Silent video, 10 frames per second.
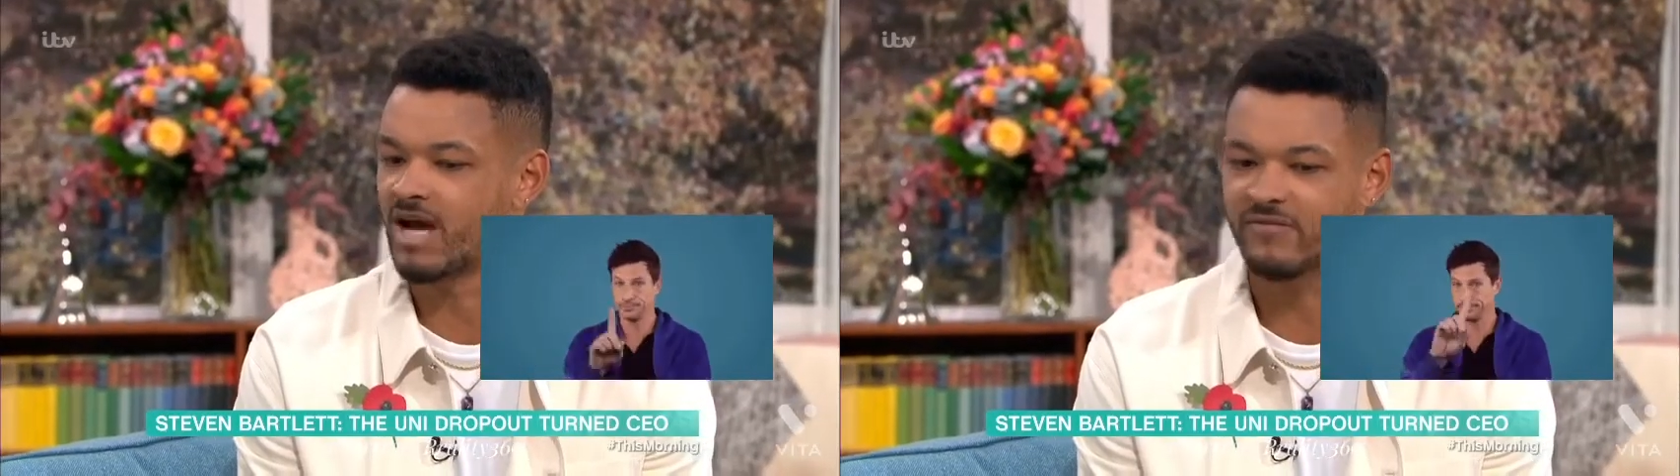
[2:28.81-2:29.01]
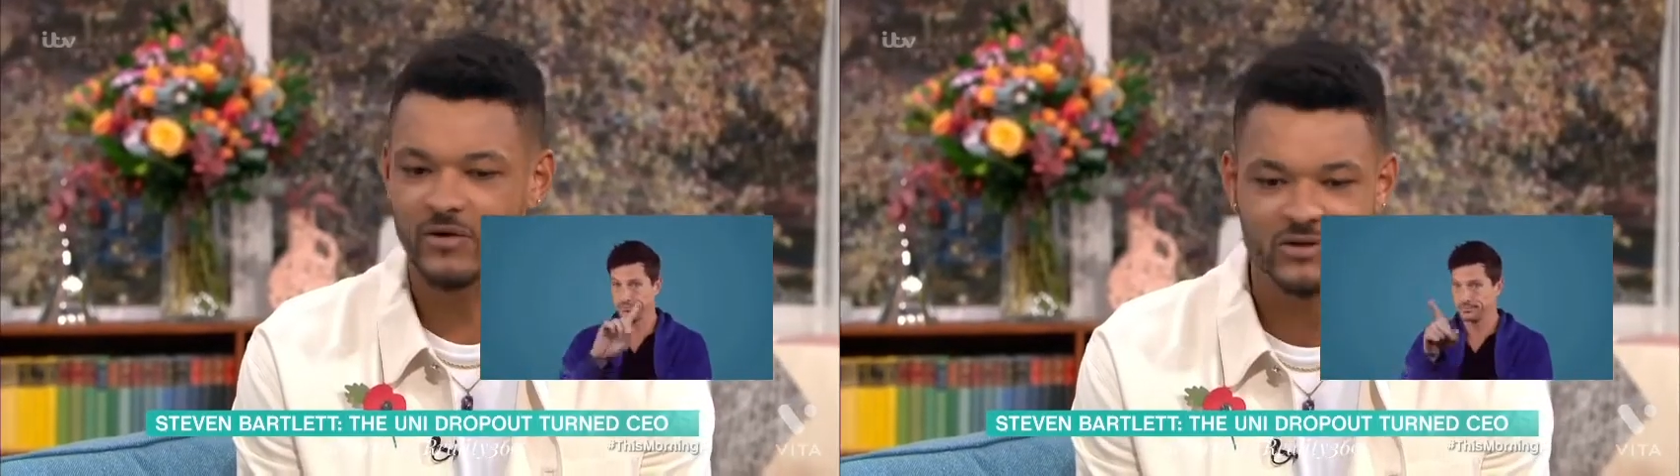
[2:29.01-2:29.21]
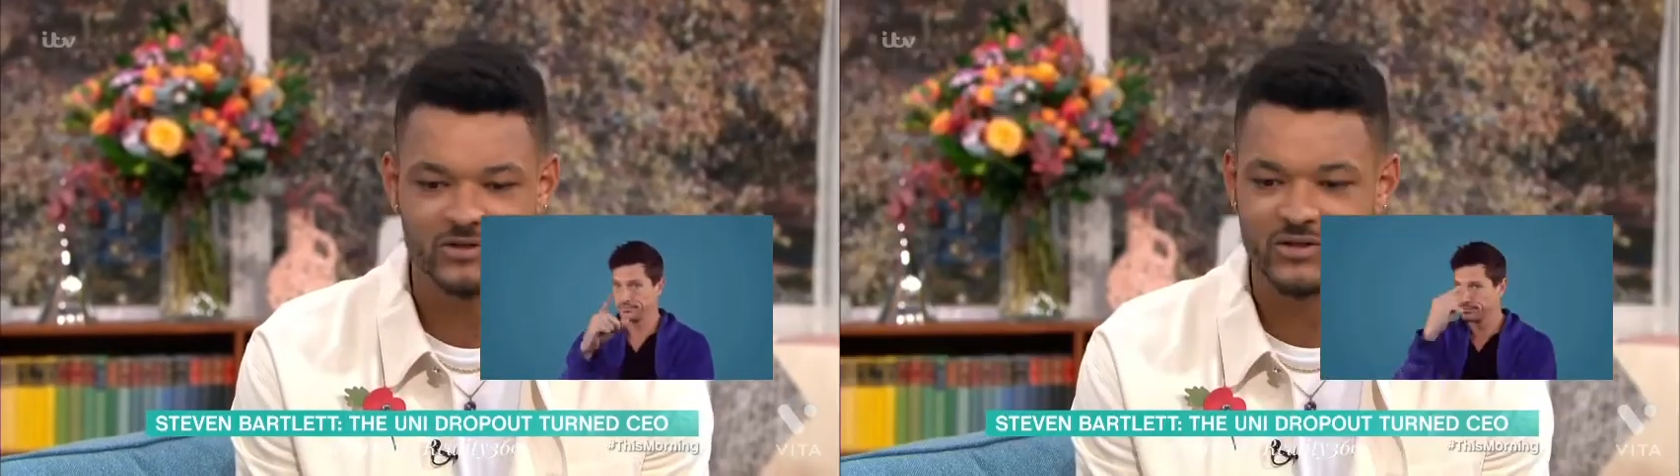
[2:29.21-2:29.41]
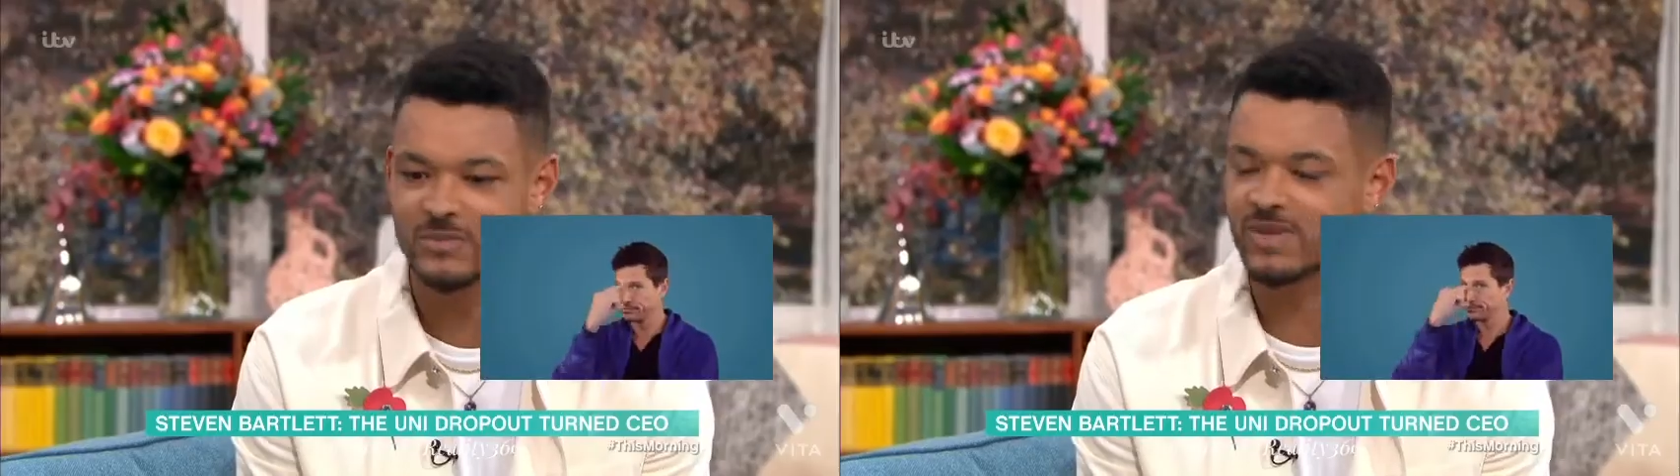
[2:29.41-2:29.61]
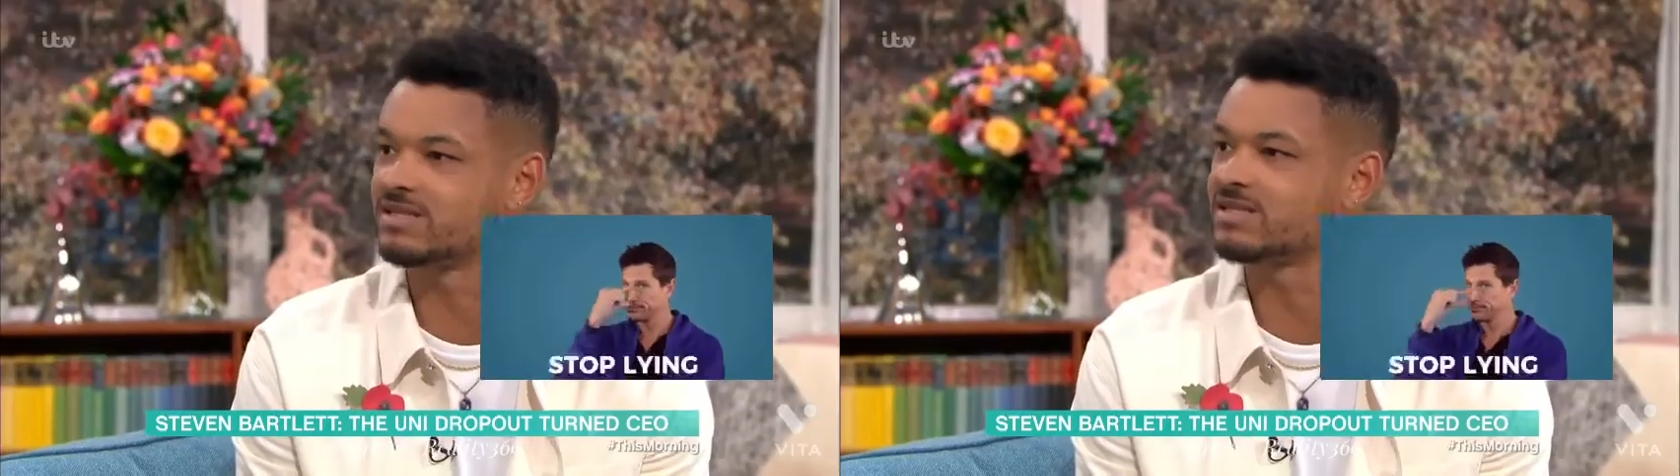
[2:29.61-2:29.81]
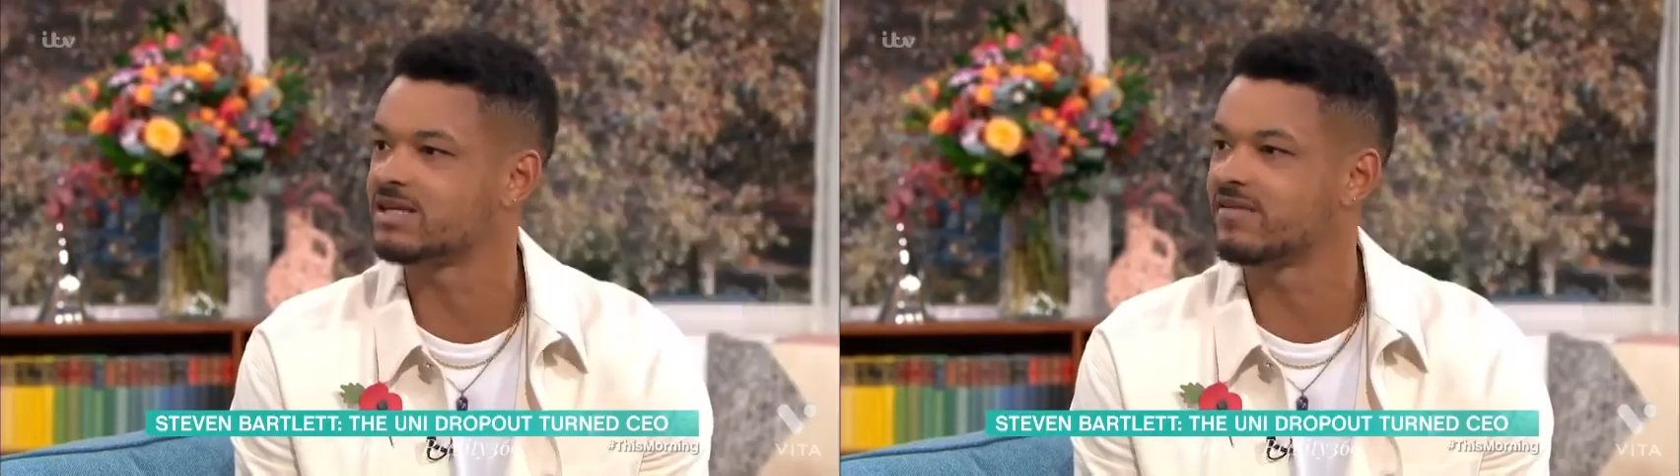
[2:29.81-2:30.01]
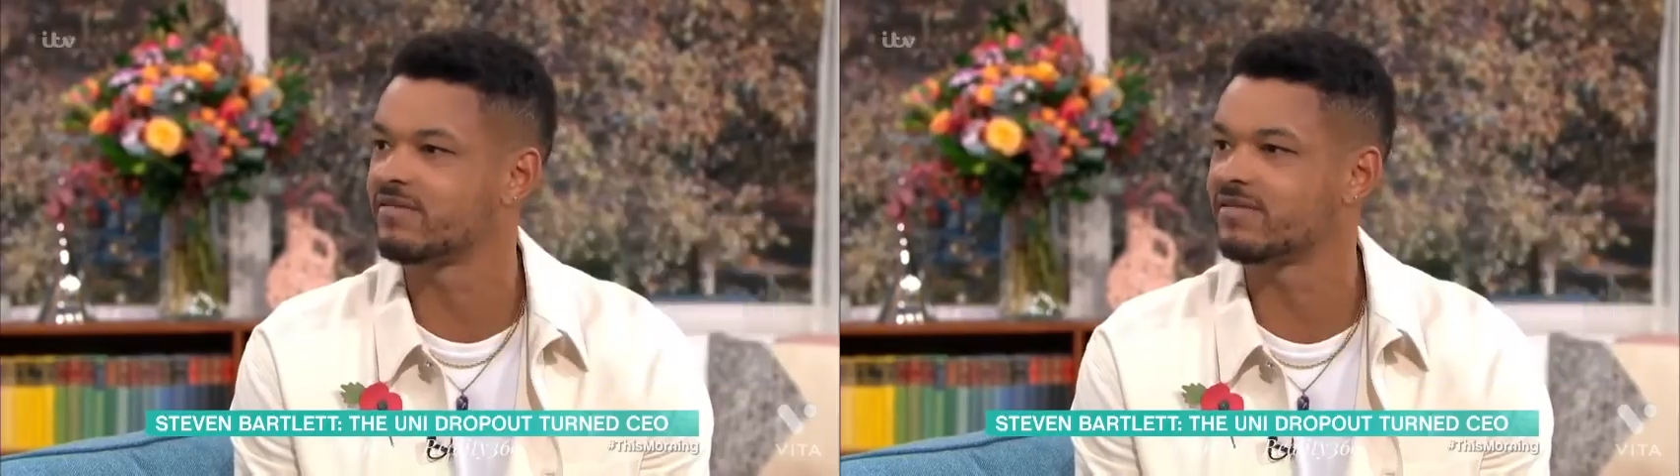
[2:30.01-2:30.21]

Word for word: focused on the business stuff.